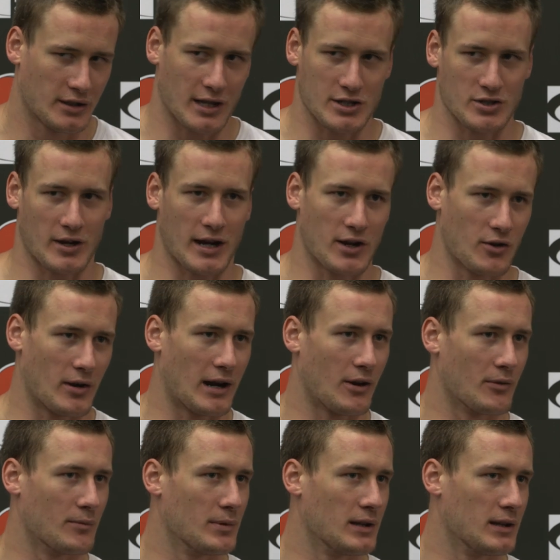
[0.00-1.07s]
and so I knew I
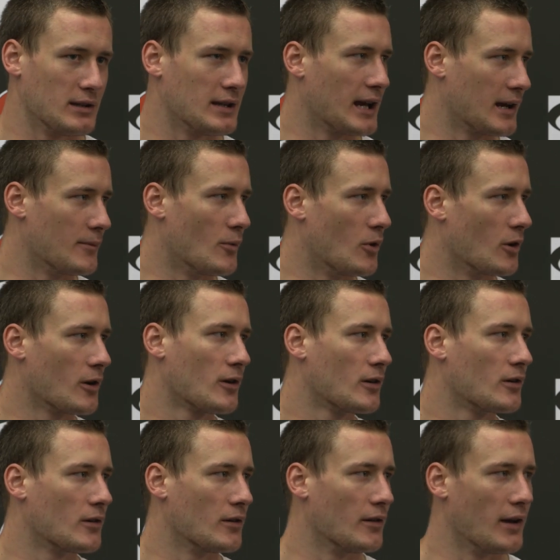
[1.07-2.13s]
would be taking more.
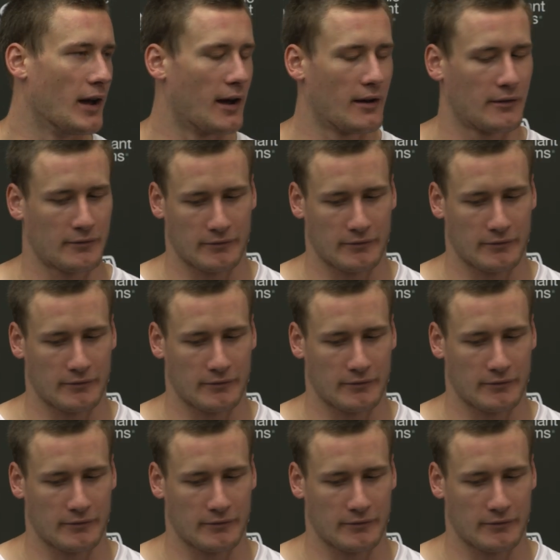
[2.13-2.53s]
Yeah.